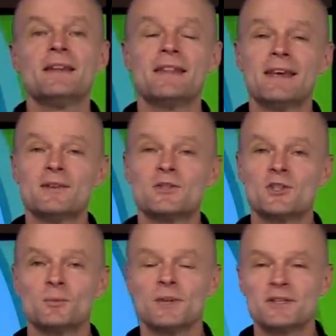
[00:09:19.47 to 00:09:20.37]
Thank you
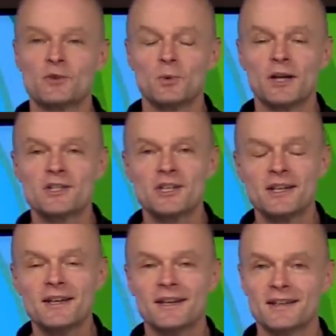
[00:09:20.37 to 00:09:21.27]
so much for
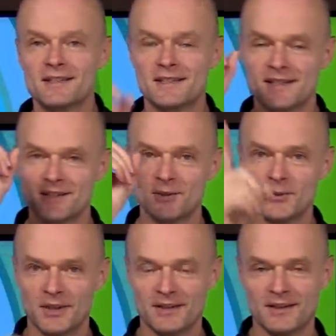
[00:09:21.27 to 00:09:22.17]
watching, and I'll see
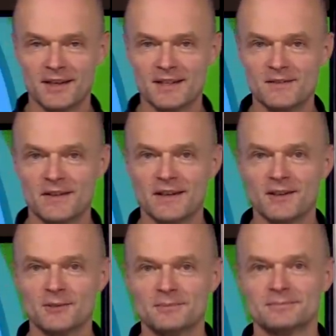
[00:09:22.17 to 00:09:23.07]
you in the next
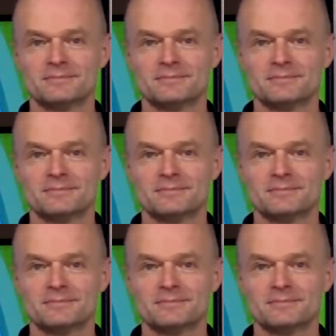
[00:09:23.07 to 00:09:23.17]
video.